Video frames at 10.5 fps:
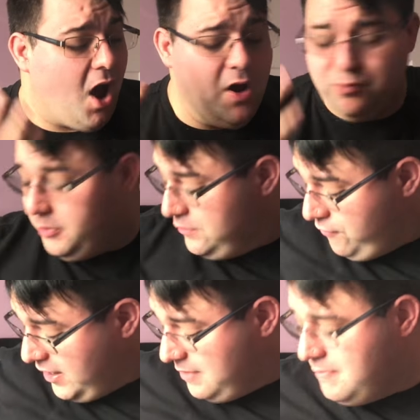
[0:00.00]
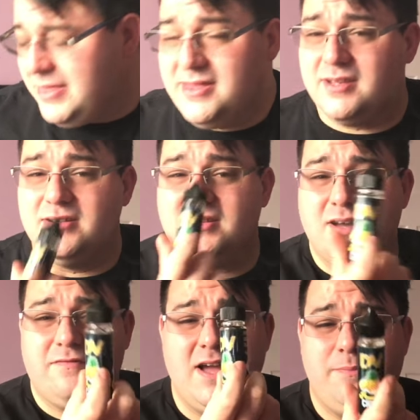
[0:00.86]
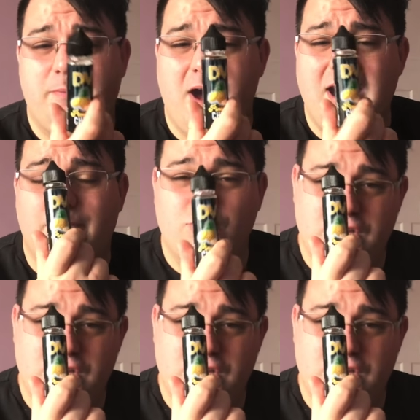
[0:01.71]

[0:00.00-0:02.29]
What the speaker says: I'd probably recommend Darth Vaper Pineapple